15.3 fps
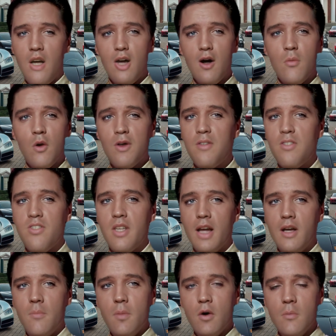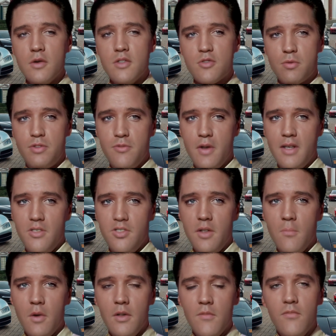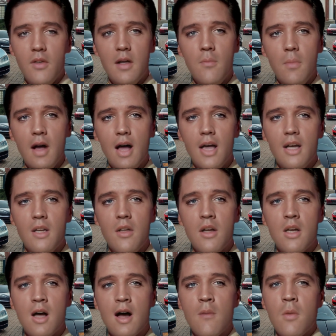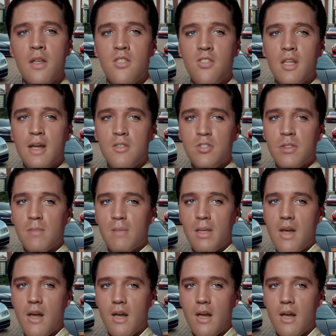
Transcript: I wanted to take a moment to address some of the feedback in the comments section